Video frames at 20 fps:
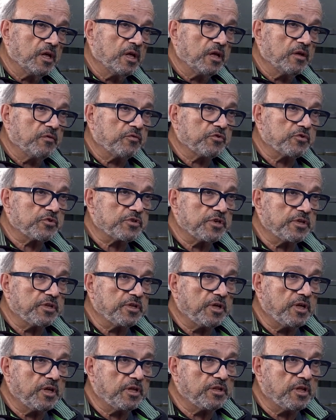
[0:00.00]
if you
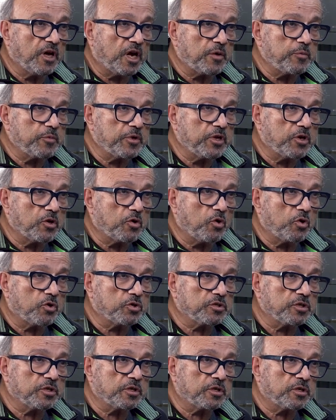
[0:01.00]
see the Armenian
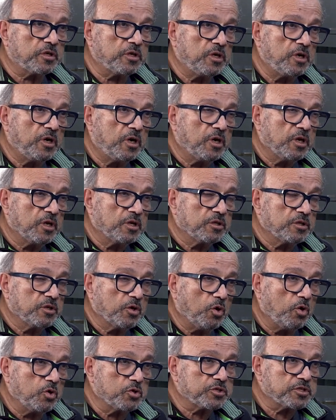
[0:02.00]
Quarter, the
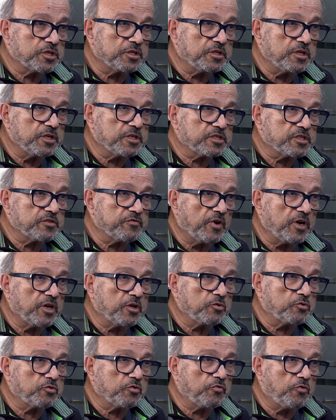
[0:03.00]
old city is divided
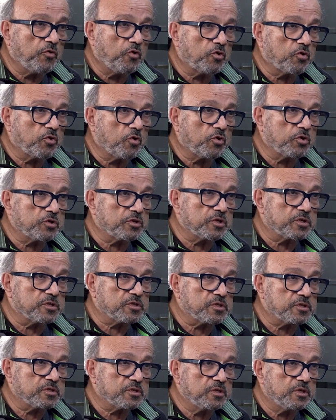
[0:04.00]
into 4
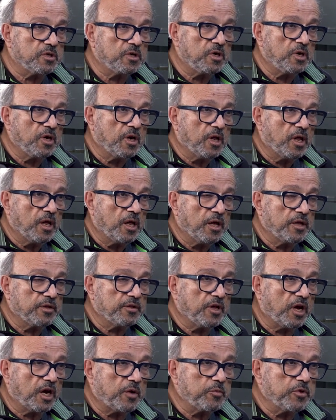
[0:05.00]
quarters. And
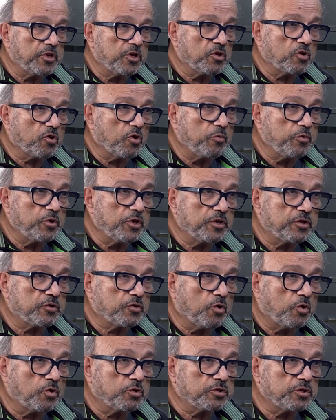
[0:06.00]
the Armenian community
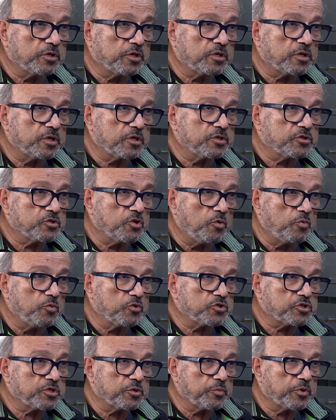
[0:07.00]
quarter is
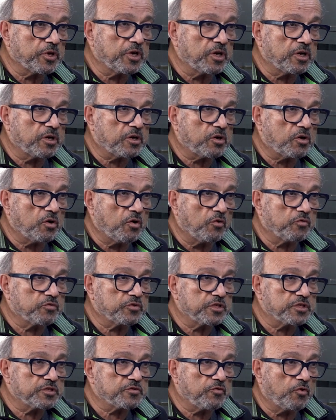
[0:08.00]
almost the bigger of
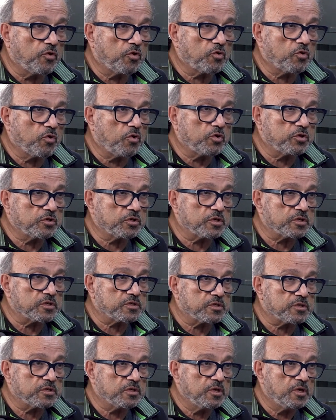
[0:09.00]
these 4
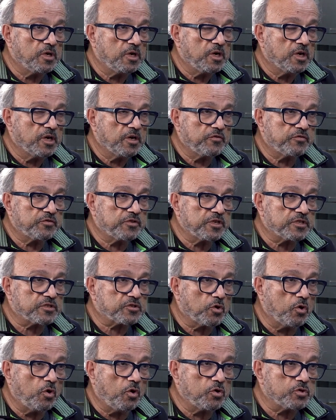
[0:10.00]
quarters. If this
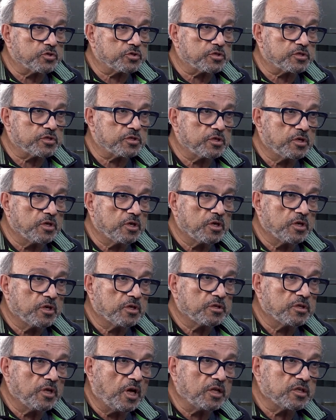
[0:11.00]
goes,
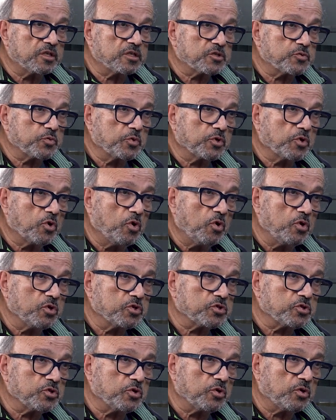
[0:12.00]
the others will go
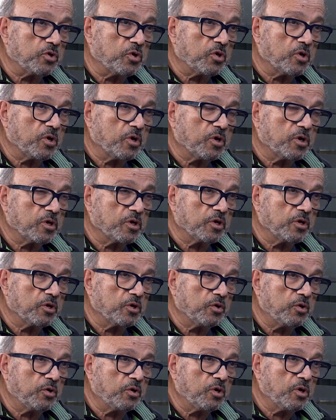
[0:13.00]
also, you
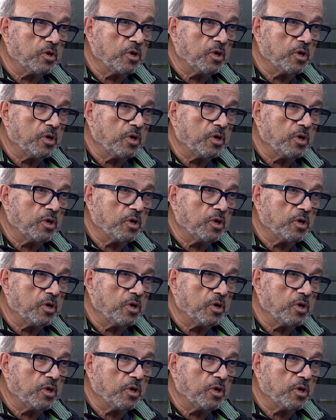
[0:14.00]
know,